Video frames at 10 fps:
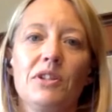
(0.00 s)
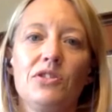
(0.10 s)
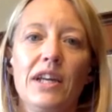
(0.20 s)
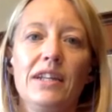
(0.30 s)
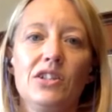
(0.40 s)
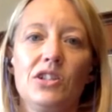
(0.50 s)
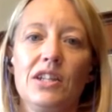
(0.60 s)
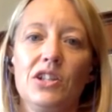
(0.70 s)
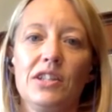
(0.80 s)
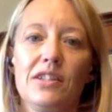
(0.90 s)
drainage
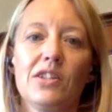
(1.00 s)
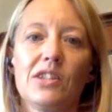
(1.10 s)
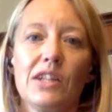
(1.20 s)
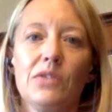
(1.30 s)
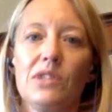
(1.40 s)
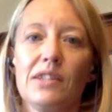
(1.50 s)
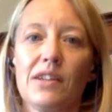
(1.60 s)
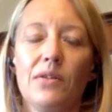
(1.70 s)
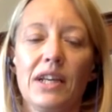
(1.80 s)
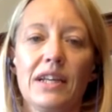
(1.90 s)
ditches and the sluices
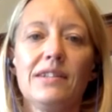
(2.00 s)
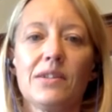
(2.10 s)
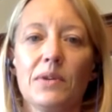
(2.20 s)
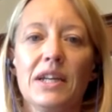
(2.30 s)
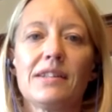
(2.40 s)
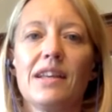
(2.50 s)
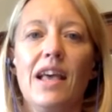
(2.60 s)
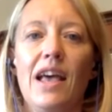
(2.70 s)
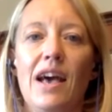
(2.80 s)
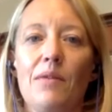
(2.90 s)
going into it,
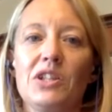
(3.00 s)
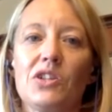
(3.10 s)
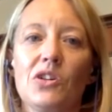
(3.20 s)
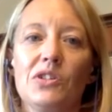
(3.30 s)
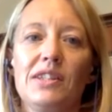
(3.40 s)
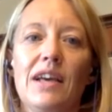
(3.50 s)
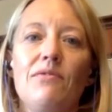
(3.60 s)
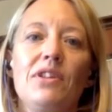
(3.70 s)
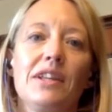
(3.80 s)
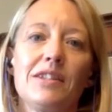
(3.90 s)
which causes
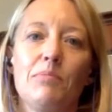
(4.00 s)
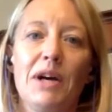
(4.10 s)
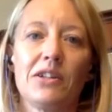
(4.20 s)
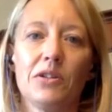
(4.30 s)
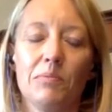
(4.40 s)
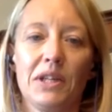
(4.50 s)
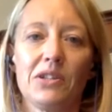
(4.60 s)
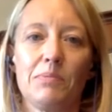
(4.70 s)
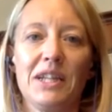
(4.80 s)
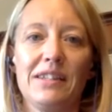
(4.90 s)
everything to back up,
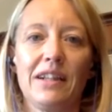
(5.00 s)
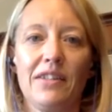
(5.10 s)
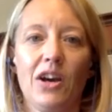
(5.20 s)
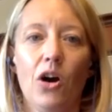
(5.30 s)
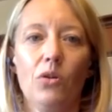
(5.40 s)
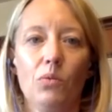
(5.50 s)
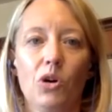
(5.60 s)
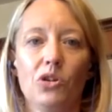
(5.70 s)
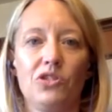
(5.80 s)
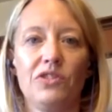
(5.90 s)
because basically the whole
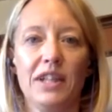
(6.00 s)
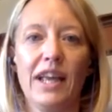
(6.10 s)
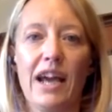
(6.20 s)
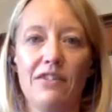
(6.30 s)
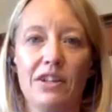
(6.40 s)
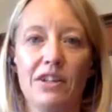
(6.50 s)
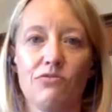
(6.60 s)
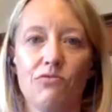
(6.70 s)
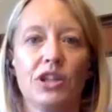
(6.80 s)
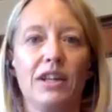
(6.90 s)
water in the area
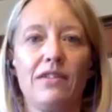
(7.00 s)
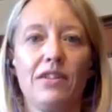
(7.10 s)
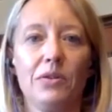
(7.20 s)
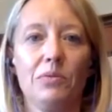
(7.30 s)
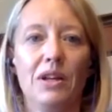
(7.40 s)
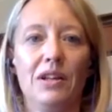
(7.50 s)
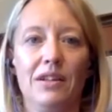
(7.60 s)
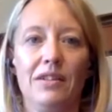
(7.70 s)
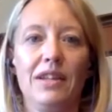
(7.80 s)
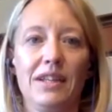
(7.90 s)
is running through
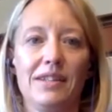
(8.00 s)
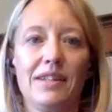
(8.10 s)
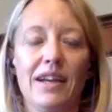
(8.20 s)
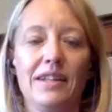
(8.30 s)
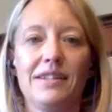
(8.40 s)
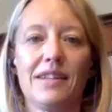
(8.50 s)
the estate.